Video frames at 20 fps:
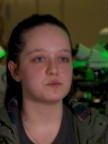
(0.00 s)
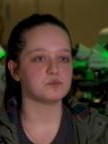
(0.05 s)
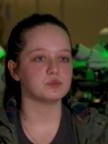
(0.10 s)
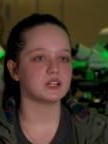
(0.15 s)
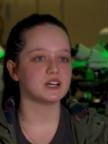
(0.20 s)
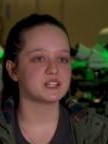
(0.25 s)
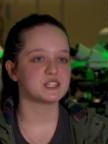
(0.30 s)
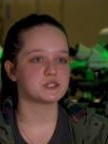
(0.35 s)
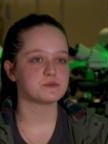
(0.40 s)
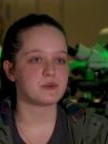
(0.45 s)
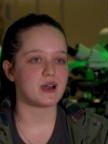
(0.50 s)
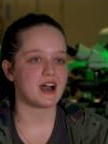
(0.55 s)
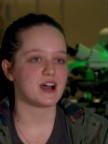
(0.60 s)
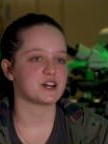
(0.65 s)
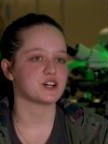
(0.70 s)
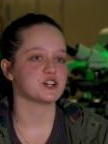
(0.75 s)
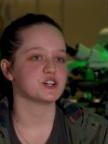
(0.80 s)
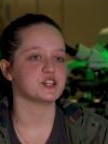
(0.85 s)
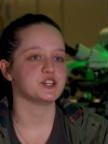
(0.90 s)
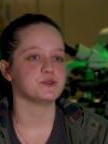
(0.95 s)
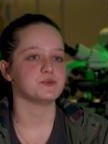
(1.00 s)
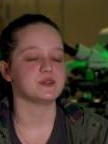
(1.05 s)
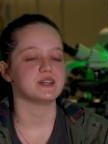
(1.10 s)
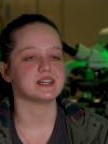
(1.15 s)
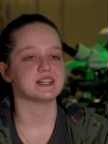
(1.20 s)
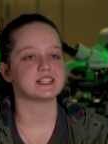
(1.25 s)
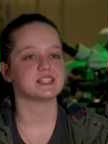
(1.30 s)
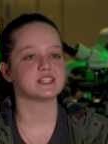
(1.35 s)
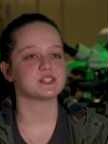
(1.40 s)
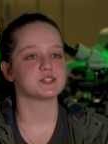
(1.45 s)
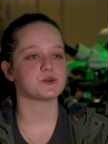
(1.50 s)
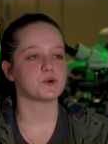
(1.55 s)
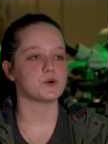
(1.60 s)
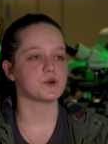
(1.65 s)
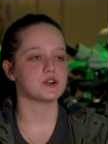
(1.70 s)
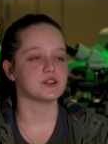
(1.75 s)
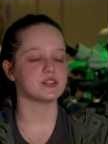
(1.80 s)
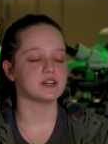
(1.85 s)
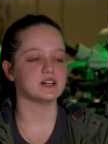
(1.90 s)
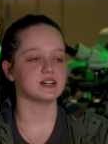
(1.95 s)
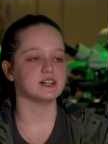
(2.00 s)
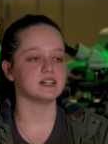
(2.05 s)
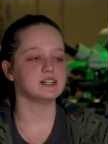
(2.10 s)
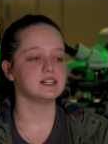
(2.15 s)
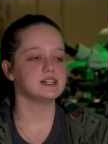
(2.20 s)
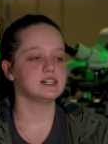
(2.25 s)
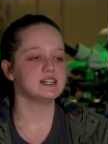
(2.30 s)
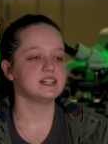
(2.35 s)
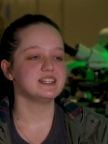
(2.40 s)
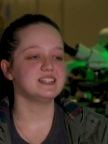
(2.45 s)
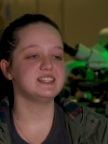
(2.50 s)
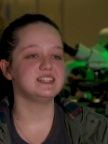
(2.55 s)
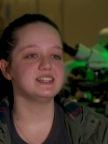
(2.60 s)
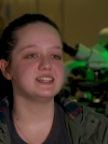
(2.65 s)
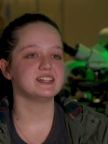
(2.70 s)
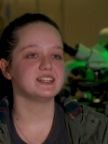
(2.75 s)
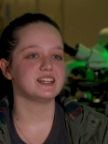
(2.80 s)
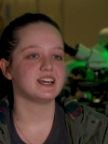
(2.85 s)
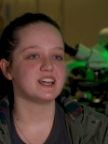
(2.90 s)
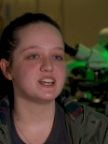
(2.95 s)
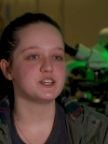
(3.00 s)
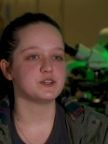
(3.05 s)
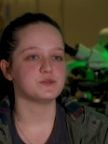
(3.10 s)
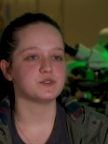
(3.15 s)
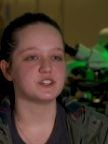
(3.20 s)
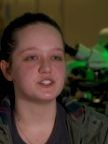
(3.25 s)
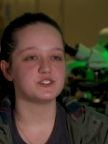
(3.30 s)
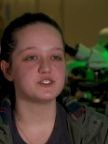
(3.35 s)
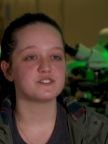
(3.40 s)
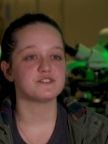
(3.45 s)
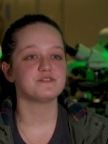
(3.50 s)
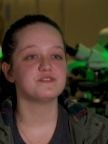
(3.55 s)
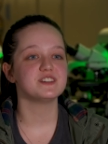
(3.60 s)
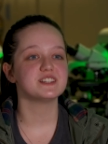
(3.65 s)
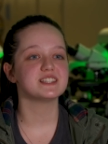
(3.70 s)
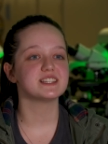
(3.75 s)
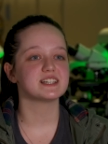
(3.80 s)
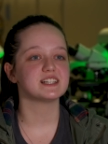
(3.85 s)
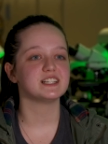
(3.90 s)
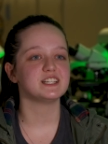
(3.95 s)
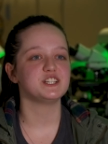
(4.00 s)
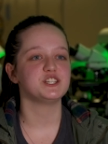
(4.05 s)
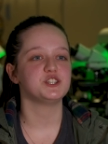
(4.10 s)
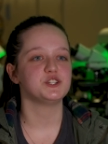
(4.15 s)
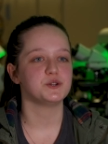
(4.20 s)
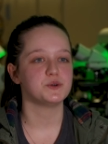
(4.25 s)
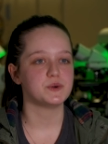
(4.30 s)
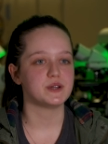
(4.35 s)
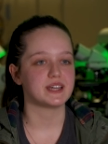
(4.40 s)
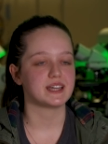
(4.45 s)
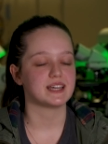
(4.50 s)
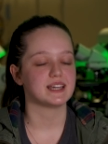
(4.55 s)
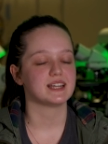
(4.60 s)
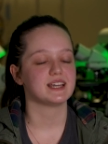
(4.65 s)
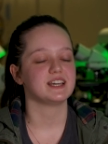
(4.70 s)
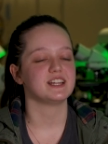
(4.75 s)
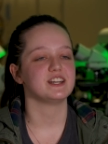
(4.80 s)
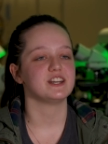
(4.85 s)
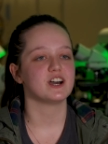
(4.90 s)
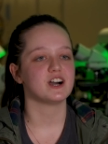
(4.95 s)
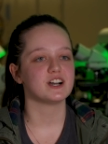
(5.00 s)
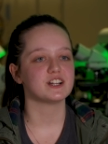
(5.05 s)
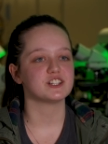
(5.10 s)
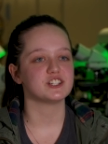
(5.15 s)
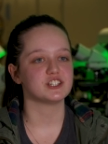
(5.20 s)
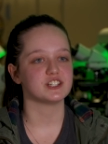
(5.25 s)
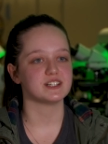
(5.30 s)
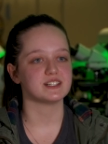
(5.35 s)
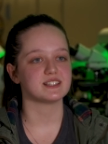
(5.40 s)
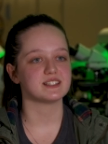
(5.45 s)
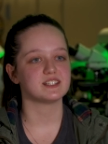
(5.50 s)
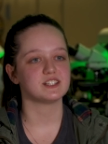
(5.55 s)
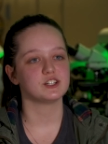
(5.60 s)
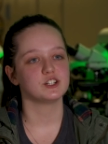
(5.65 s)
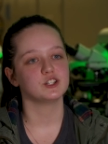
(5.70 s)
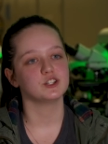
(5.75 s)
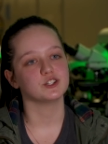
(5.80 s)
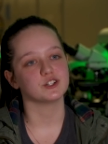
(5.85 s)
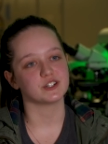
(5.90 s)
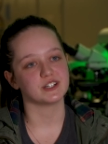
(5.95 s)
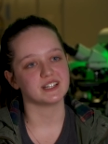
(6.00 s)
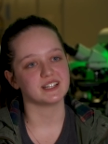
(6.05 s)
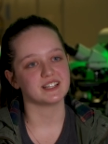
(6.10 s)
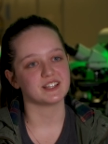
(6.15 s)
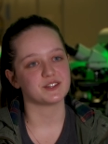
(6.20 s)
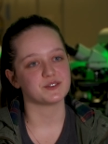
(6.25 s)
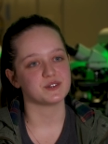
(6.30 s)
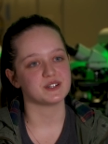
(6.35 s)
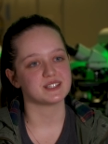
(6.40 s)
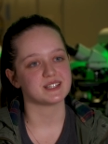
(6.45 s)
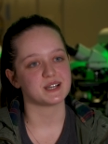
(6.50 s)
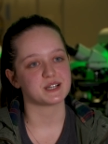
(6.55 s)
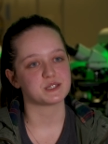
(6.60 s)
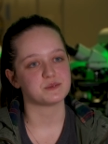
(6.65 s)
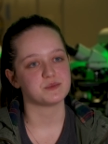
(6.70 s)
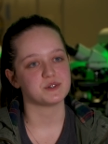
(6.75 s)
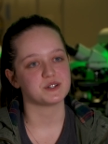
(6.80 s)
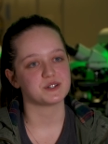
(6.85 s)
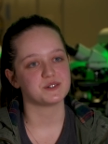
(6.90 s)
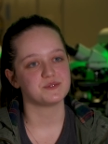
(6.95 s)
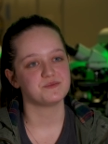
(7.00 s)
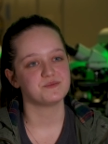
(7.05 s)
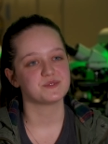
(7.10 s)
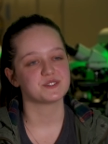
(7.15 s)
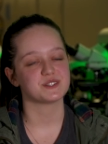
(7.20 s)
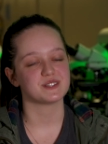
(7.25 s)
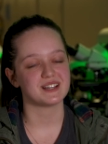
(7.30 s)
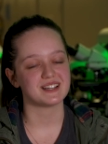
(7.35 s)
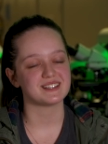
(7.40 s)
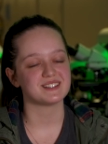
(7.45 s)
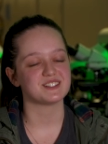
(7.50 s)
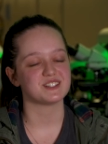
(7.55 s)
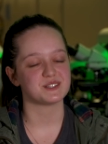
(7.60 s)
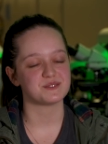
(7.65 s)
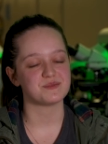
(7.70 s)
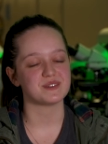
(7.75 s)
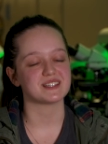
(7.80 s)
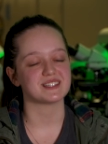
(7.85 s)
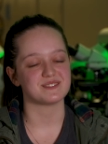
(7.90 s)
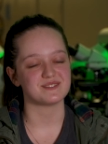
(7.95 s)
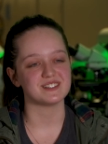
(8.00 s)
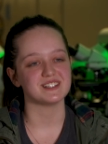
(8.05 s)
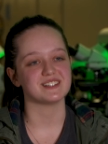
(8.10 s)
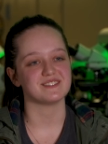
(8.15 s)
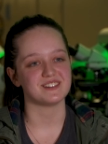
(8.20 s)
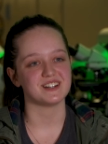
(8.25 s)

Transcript: blood spatter units or the DNA units. You're physically doing it and not just learning through a textbook. So that just makes it really